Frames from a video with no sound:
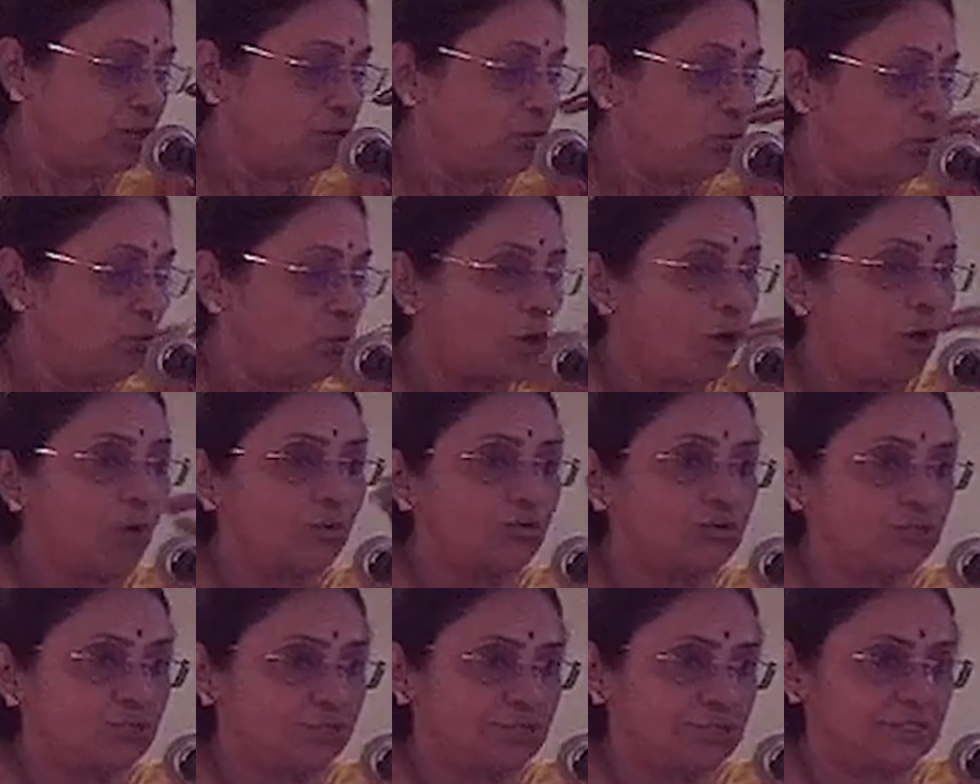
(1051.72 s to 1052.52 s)
new
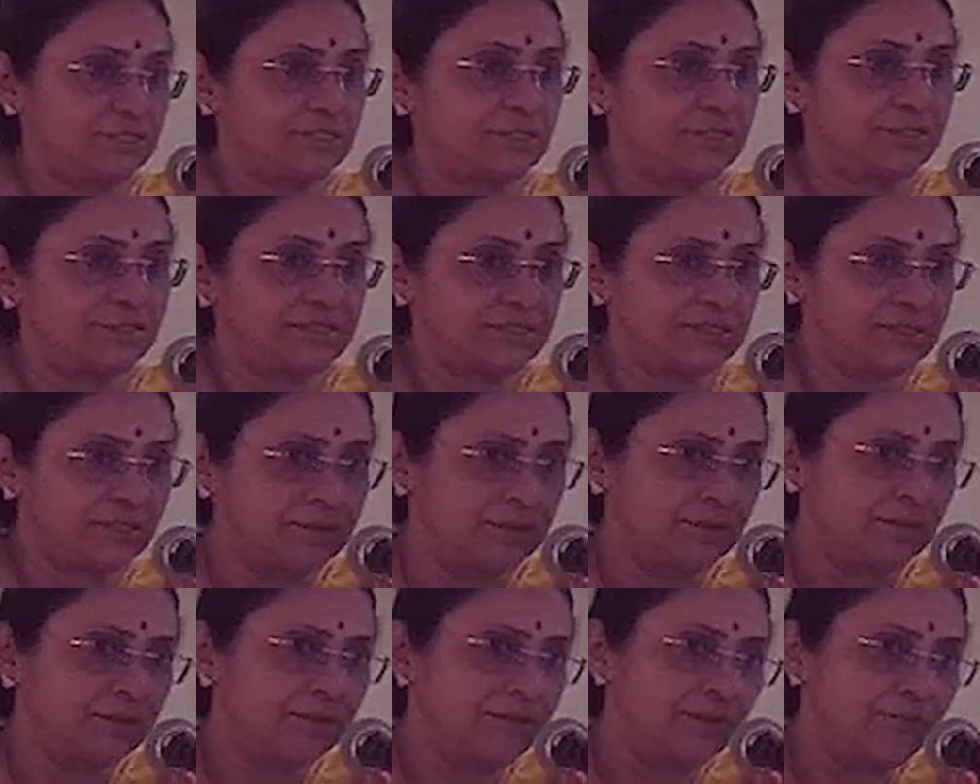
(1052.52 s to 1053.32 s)
houses, see,
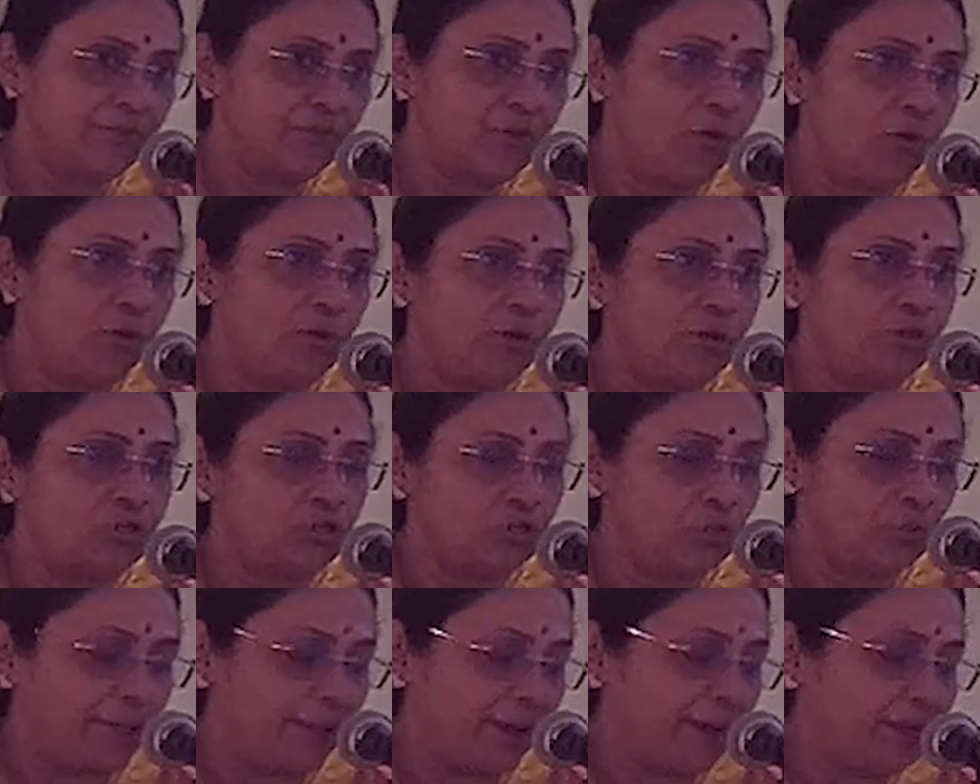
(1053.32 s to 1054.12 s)
they've gone
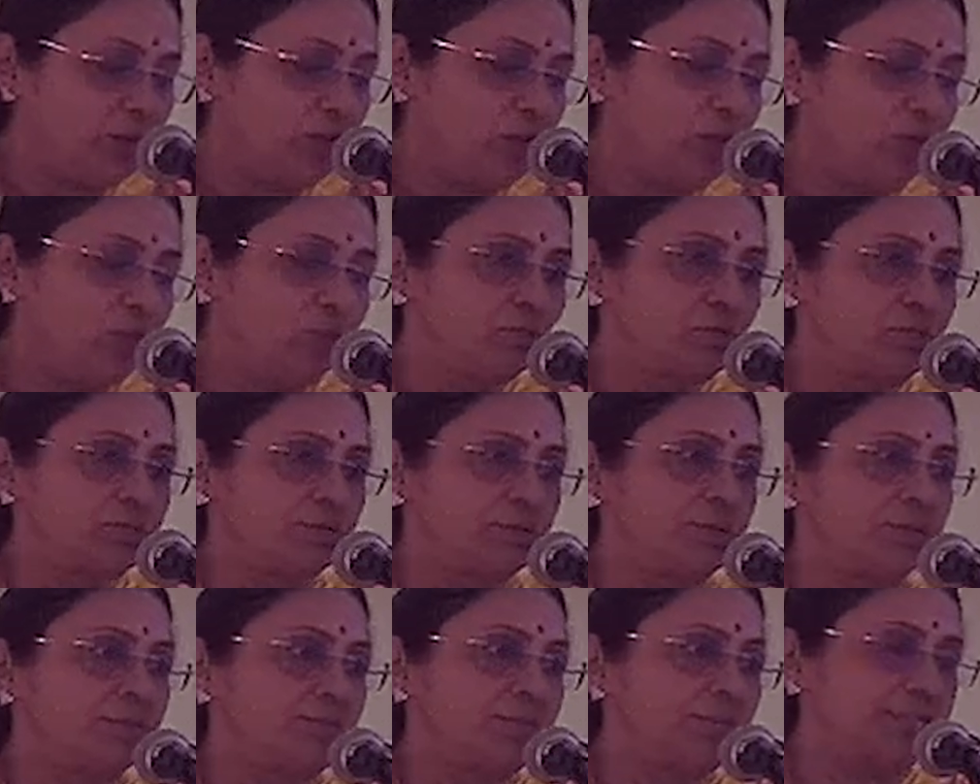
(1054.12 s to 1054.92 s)
into
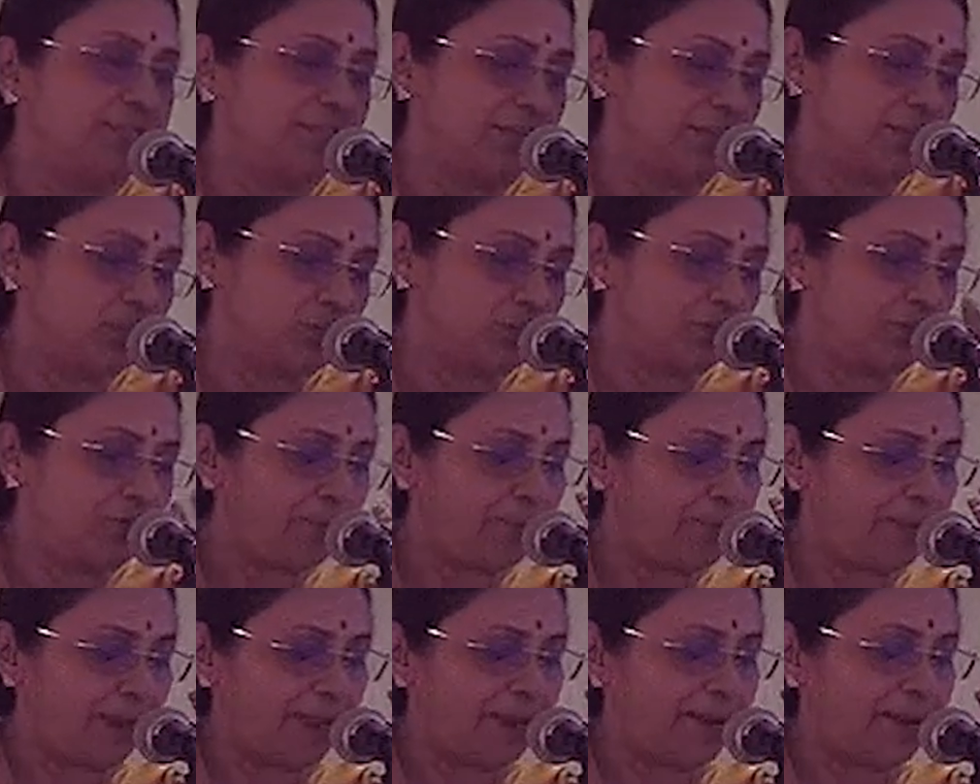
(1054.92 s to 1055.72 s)
minute details
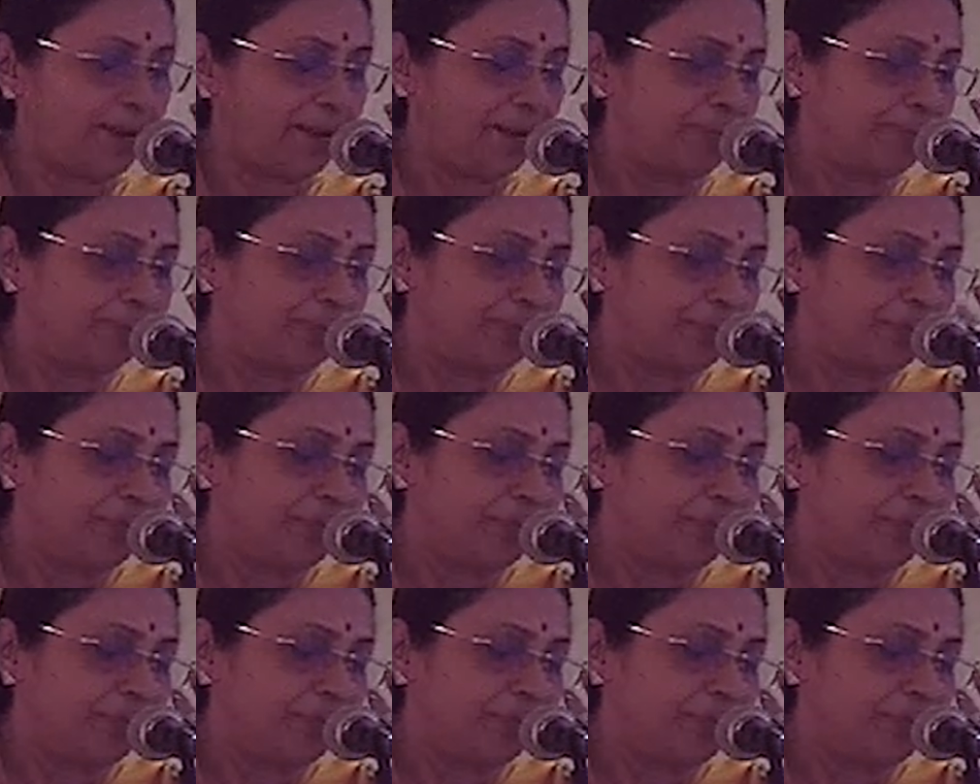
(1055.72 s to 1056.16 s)
of planning.